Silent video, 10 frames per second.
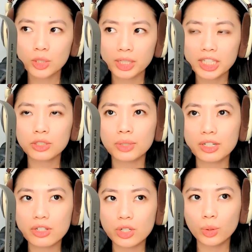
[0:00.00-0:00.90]
22
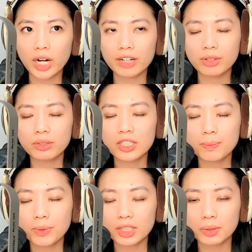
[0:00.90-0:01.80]
years old, I wrote this
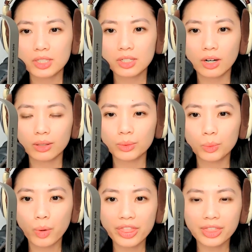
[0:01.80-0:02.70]
book. It was called
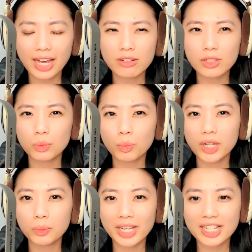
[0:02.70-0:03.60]

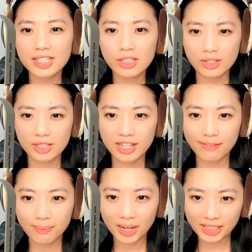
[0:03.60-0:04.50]
1001 Ways to
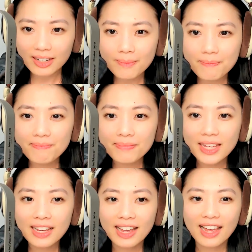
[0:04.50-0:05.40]
Save Money
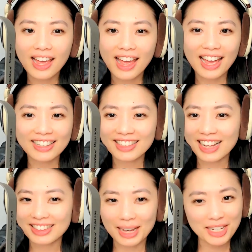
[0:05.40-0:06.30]
and
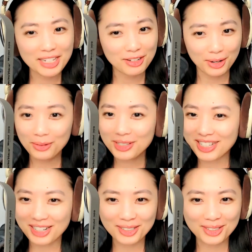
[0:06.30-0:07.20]
that made no
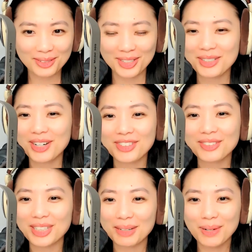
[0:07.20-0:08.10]
sales whatsoever when I